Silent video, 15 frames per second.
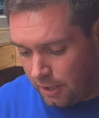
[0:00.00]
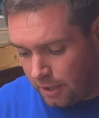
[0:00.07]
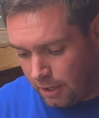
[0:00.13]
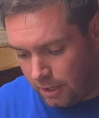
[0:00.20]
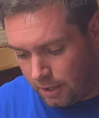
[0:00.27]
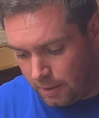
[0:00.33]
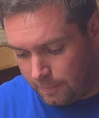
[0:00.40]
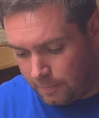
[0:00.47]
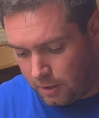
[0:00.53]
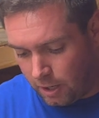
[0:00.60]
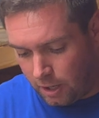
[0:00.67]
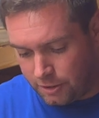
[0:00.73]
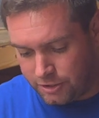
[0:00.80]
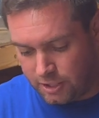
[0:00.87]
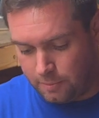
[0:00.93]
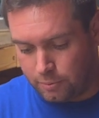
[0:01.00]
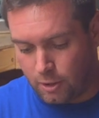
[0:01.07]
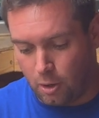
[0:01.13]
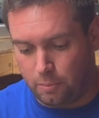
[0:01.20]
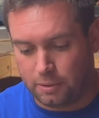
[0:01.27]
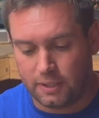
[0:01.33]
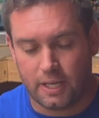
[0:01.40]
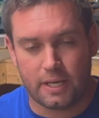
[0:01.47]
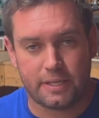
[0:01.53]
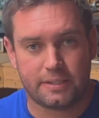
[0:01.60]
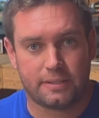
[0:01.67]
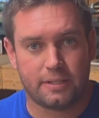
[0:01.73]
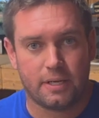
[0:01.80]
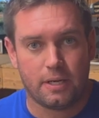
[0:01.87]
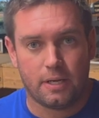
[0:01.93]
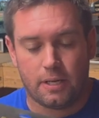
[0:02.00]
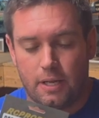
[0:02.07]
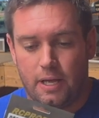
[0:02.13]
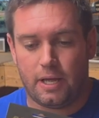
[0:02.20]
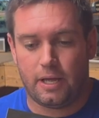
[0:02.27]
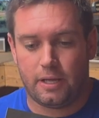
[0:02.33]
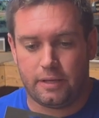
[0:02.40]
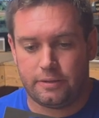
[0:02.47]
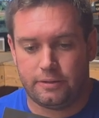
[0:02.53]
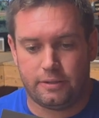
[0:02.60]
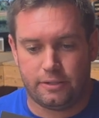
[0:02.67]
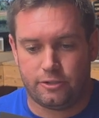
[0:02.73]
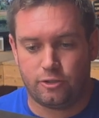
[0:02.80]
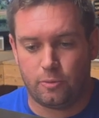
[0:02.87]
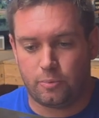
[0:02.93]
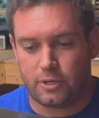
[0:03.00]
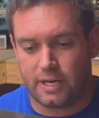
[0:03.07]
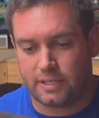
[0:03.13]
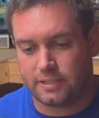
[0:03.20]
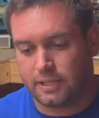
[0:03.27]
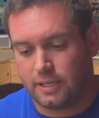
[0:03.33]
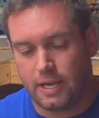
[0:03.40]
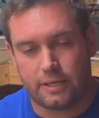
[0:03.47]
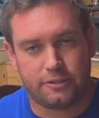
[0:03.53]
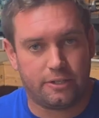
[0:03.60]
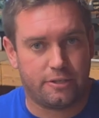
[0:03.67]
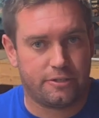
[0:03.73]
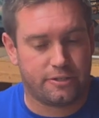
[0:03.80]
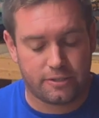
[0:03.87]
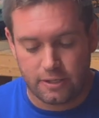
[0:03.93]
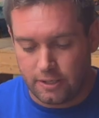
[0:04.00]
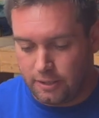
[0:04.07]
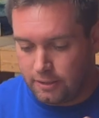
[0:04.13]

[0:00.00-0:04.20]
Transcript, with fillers: Um, RC Pro Plus, uh, the Super X connectors,